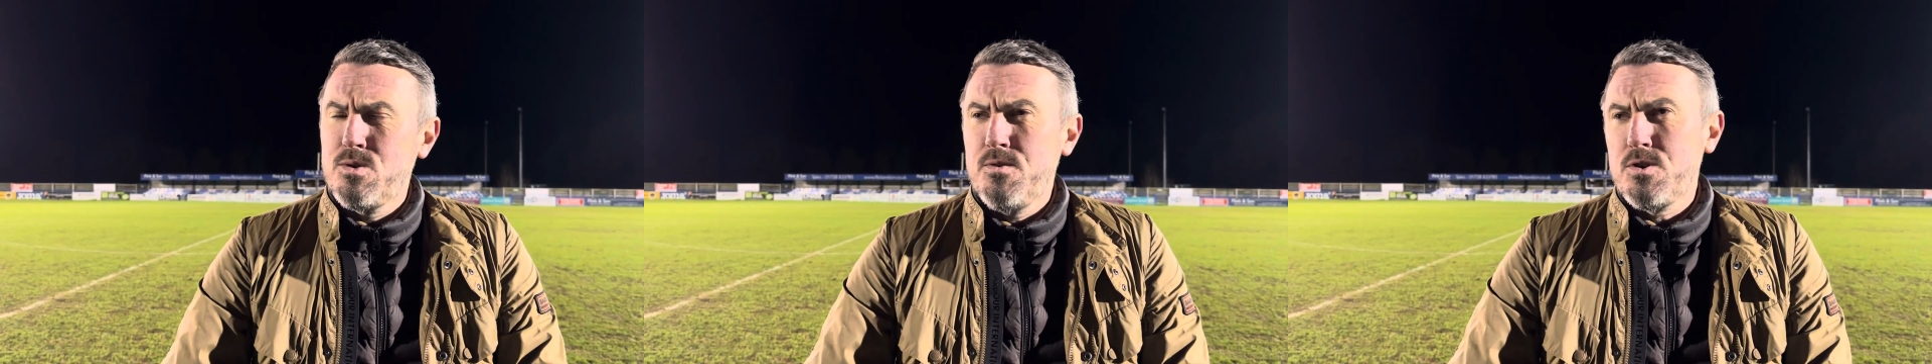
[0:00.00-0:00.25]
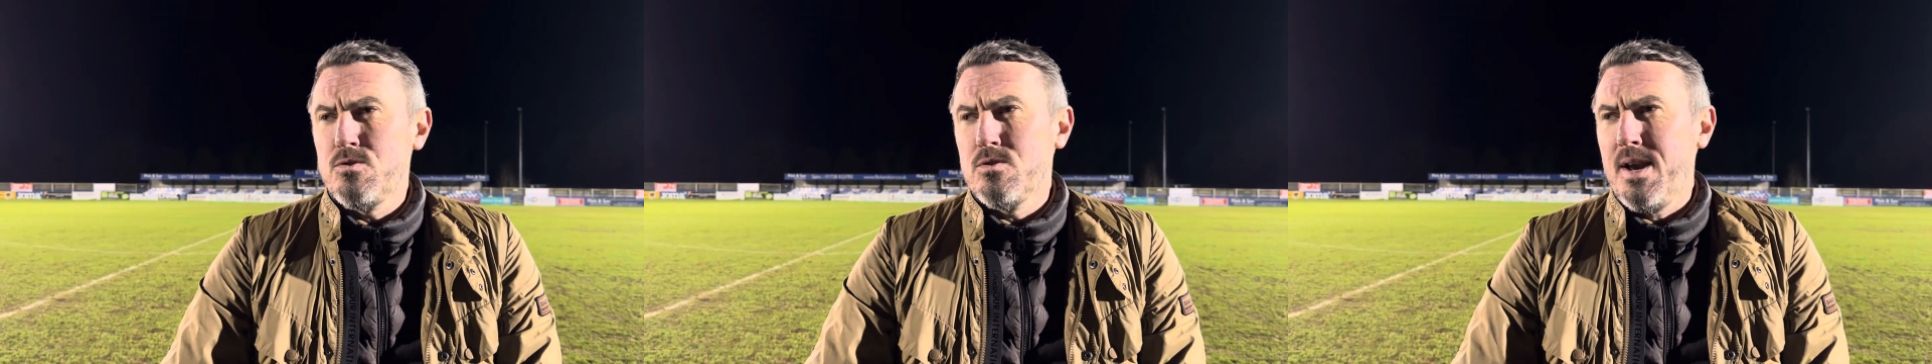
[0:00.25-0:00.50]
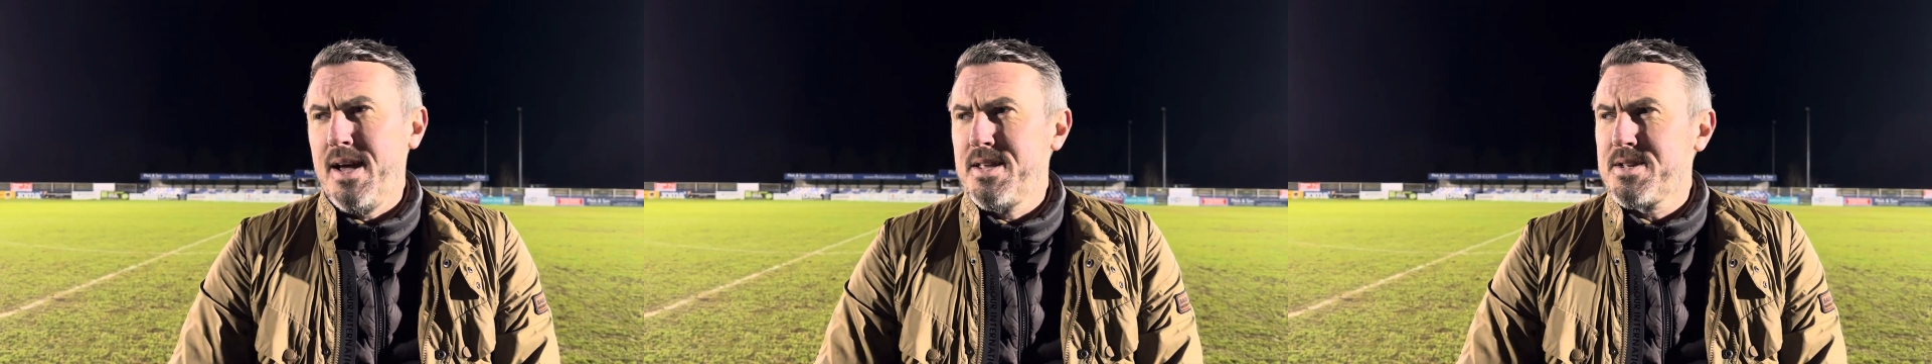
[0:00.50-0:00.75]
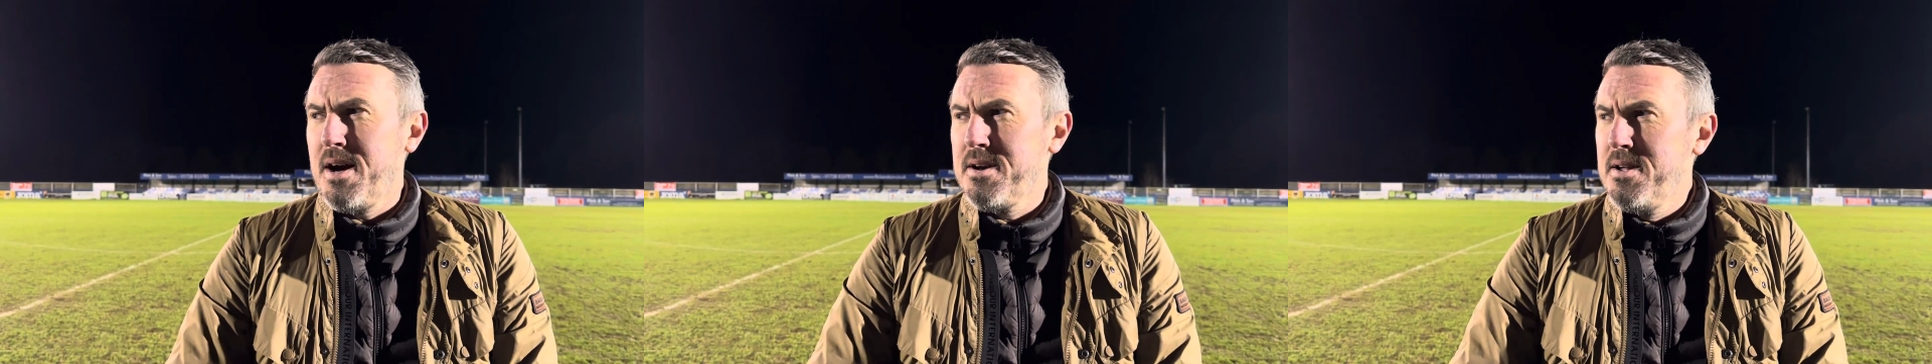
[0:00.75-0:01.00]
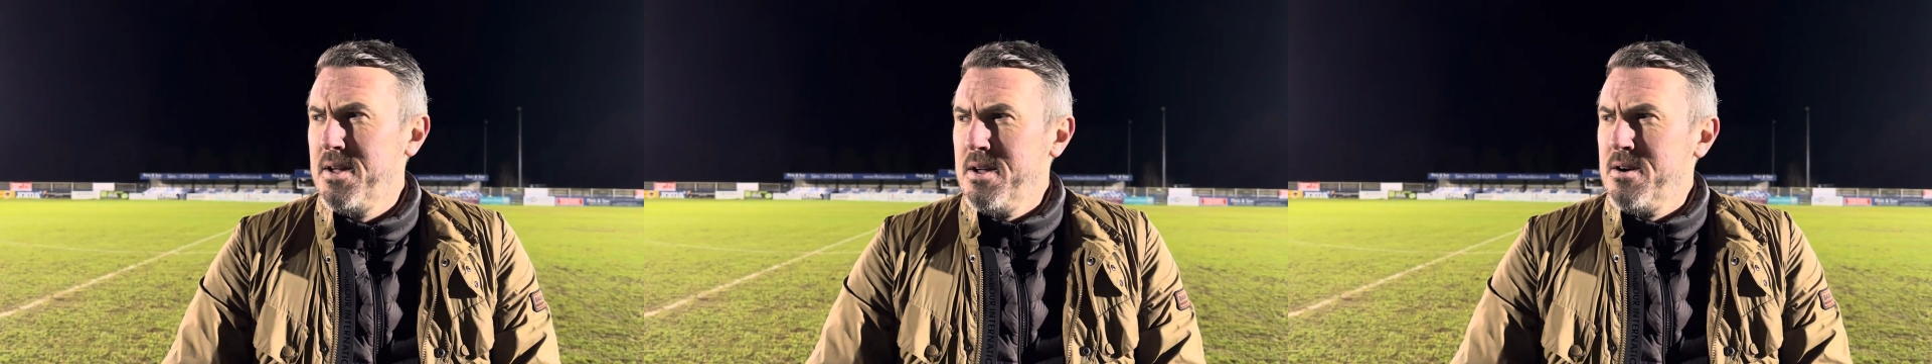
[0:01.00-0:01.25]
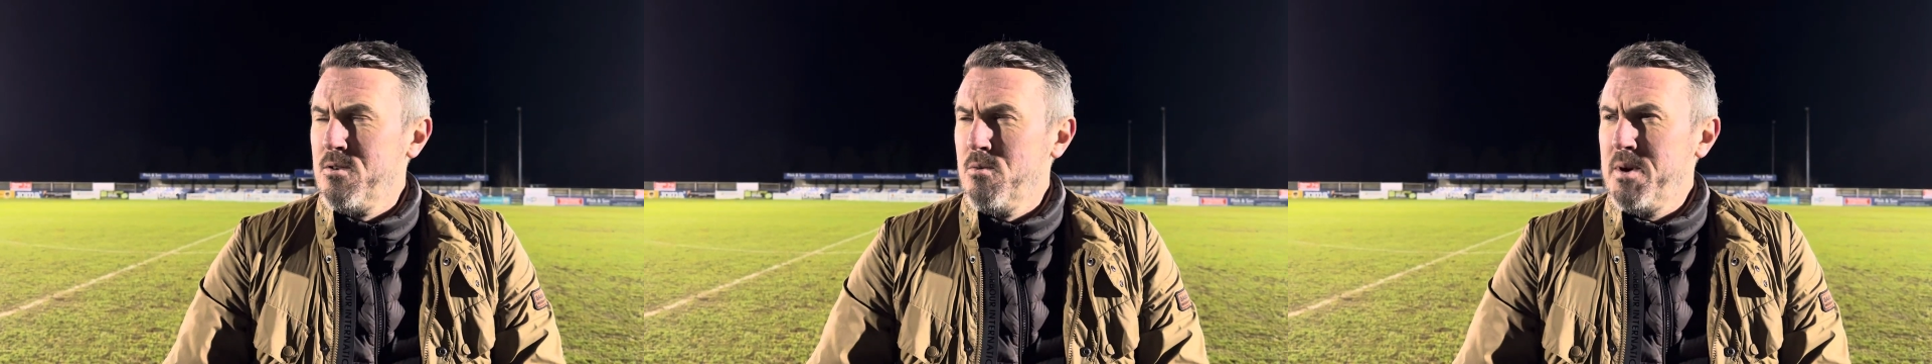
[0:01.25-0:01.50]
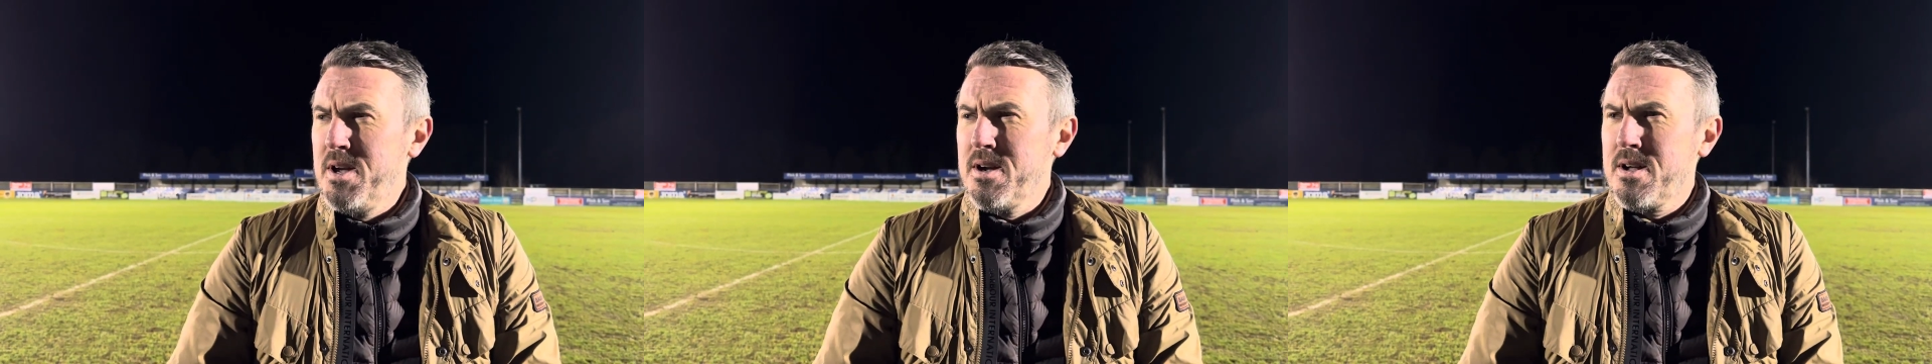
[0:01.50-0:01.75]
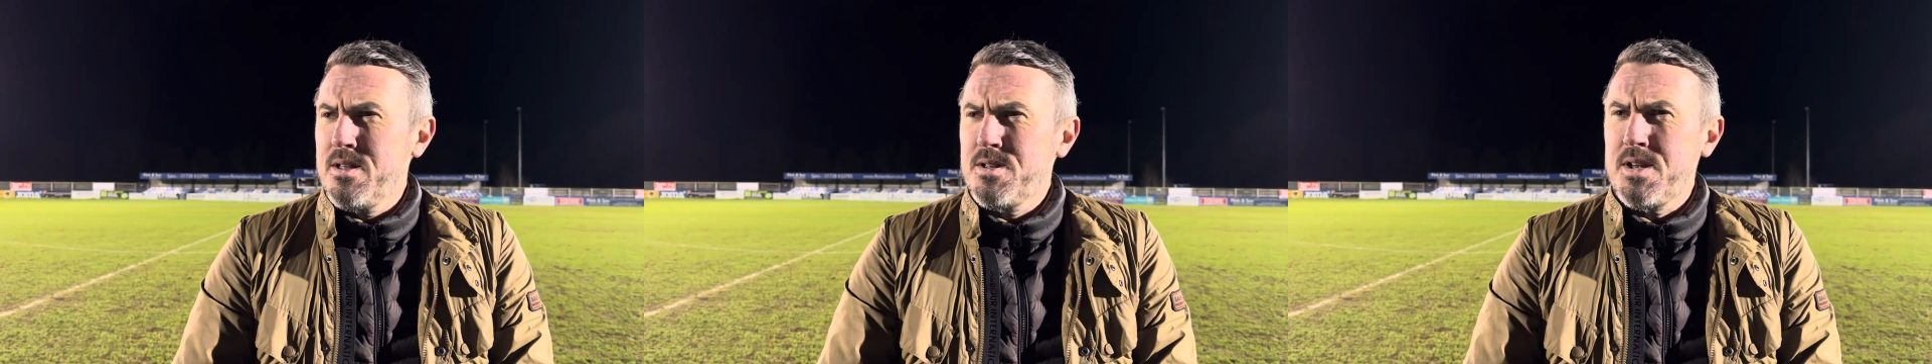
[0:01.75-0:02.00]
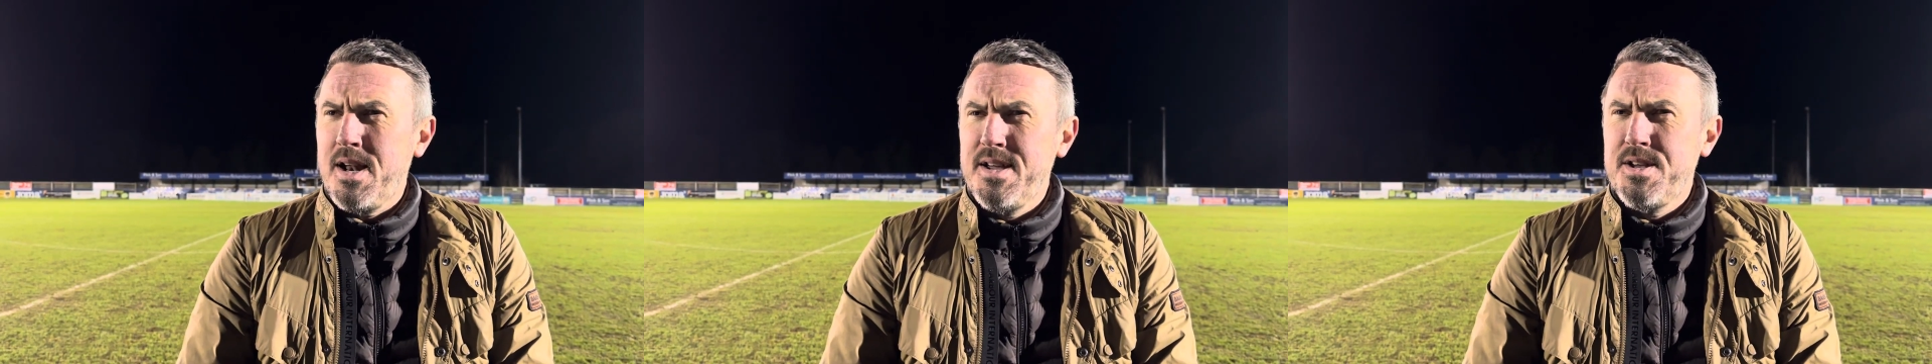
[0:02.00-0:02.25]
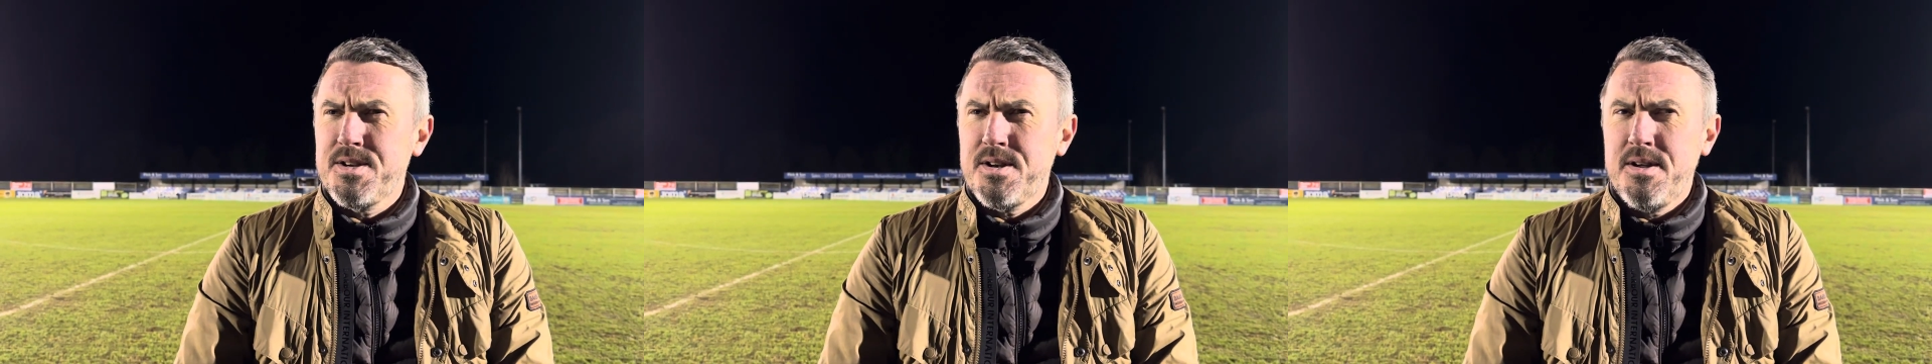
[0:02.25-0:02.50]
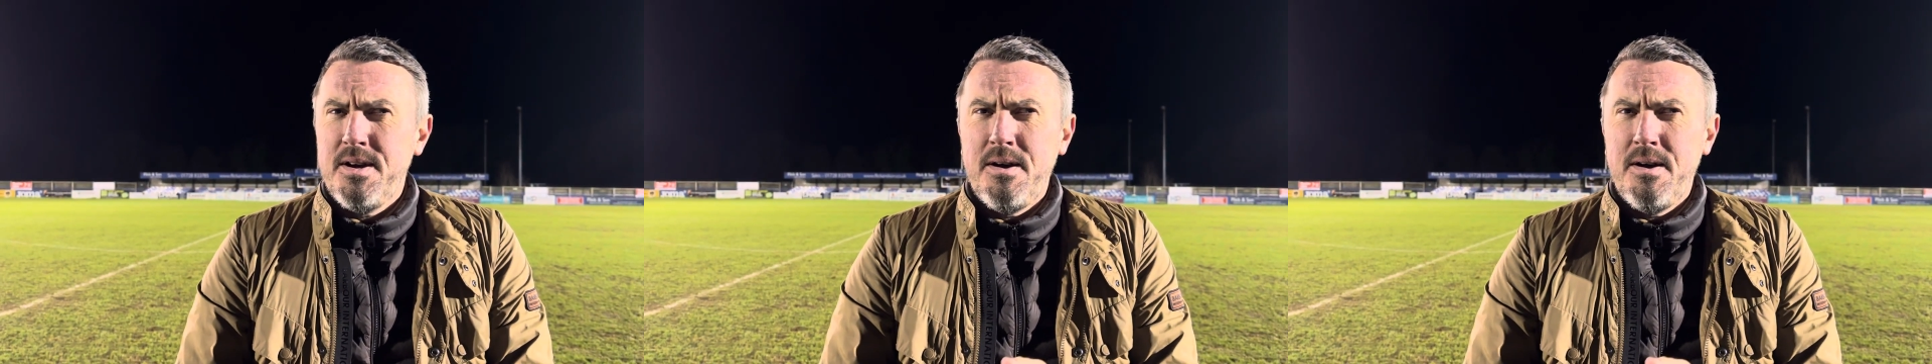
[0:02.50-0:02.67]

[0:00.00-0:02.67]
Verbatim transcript: We've scored late on, albeit a consolation.